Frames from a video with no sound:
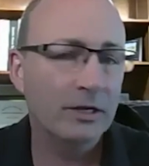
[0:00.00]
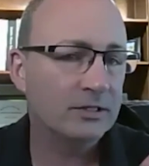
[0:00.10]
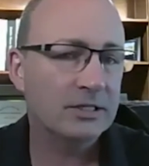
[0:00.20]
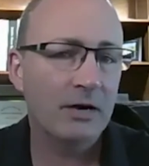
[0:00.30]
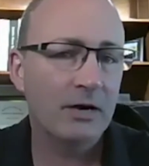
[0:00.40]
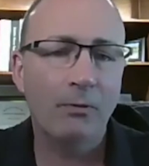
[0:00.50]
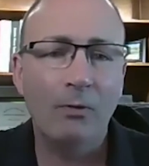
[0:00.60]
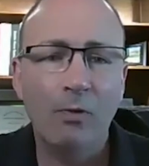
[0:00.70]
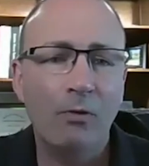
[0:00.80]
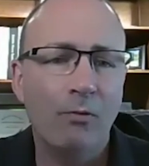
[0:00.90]
And Sandra,
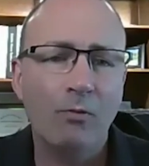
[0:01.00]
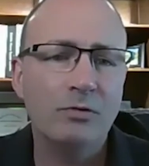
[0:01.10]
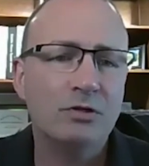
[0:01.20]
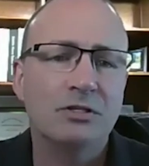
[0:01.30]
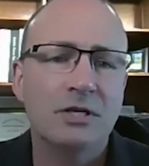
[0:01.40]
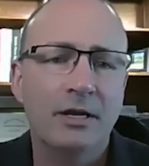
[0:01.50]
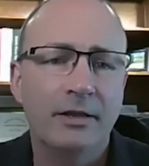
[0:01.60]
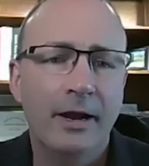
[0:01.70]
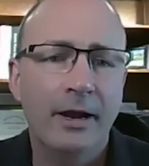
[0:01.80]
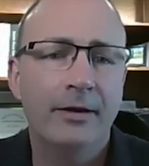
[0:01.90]
what would you say to
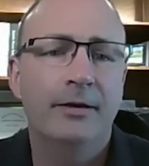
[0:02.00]
that?